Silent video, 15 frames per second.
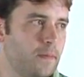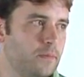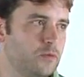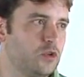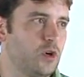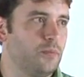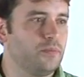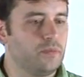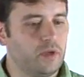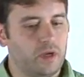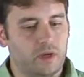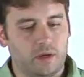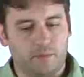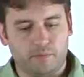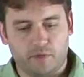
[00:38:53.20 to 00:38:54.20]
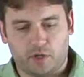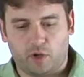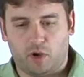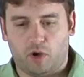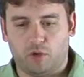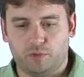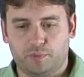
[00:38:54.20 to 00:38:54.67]
So the
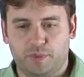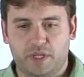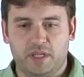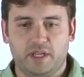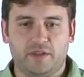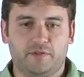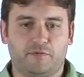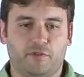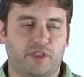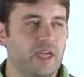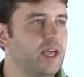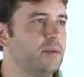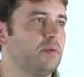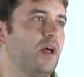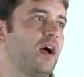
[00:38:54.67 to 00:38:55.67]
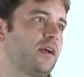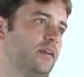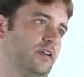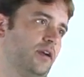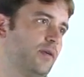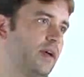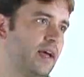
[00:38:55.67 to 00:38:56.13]
call would be for the head block,
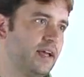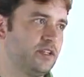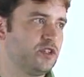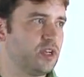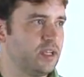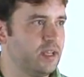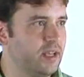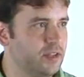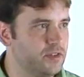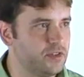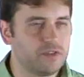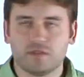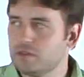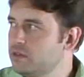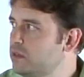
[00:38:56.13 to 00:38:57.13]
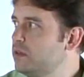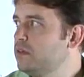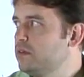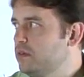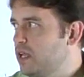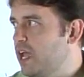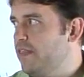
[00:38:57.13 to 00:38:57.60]
add JS,
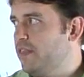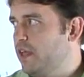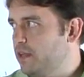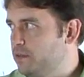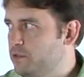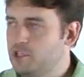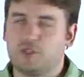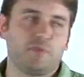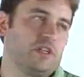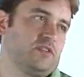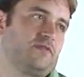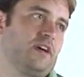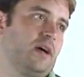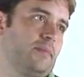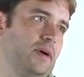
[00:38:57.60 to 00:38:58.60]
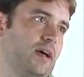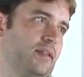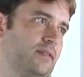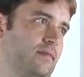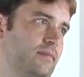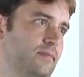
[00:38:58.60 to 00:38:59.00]
and then you specify a path.